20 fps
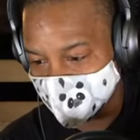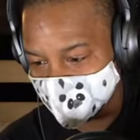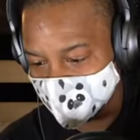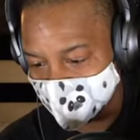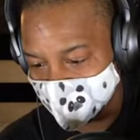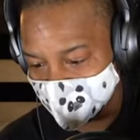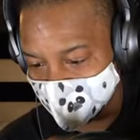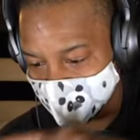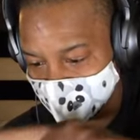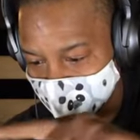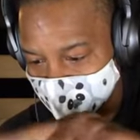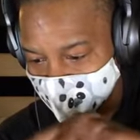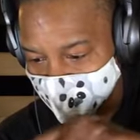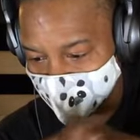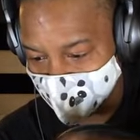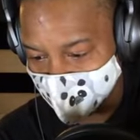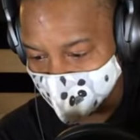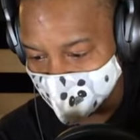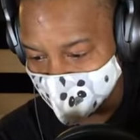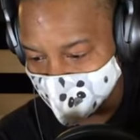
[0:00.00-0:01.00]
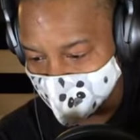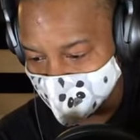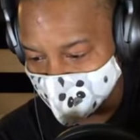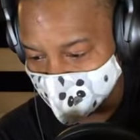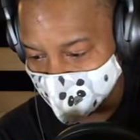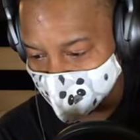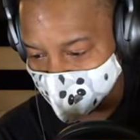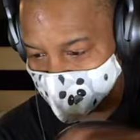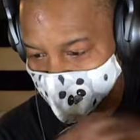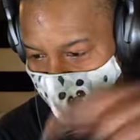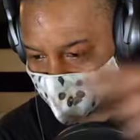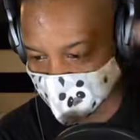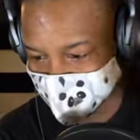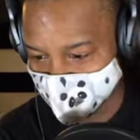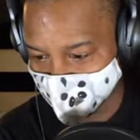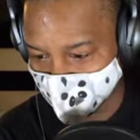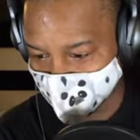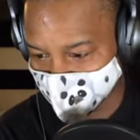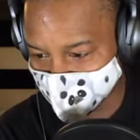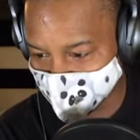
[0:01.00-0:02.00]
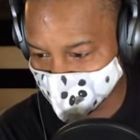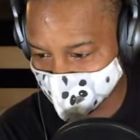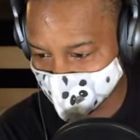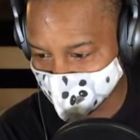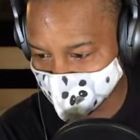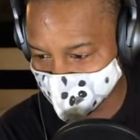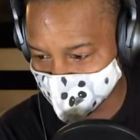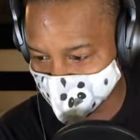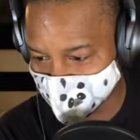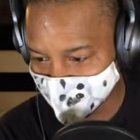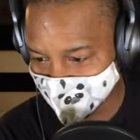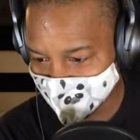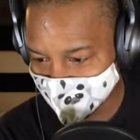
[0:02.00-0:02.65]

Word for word: da, da, la, la, la. And then he goes on and says